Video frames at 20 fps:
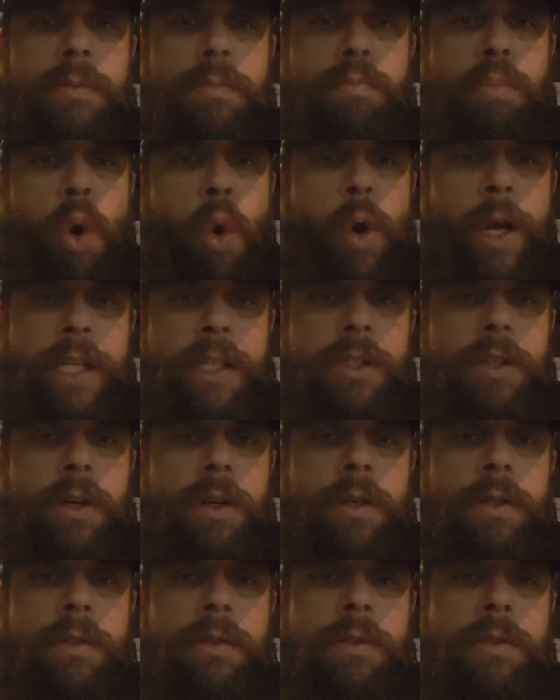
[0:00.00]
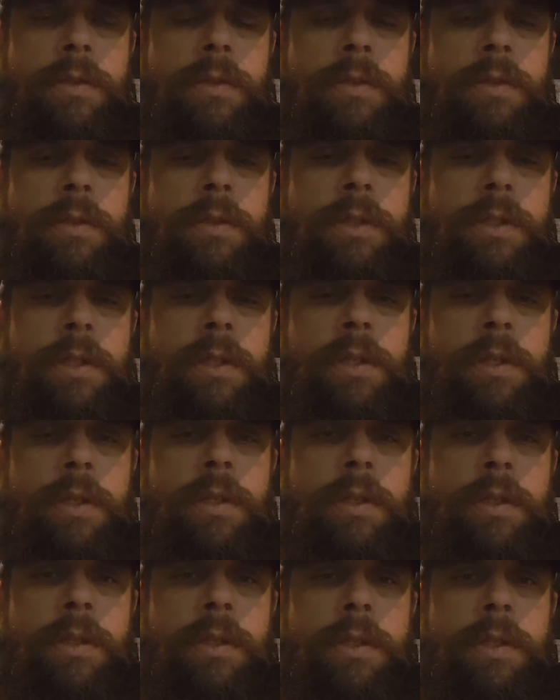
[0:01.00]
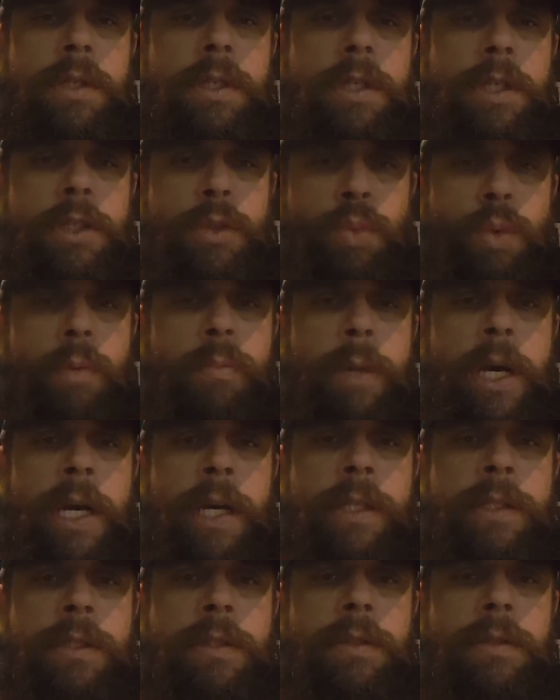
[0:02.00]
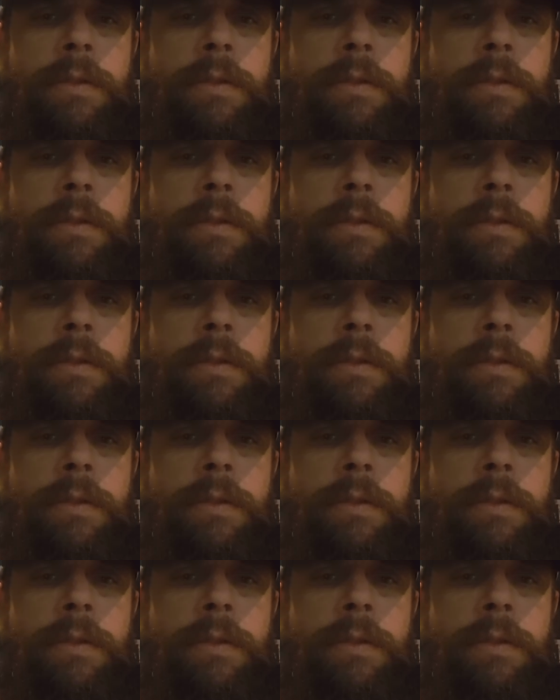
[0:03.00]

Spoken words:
pointer, because we're men.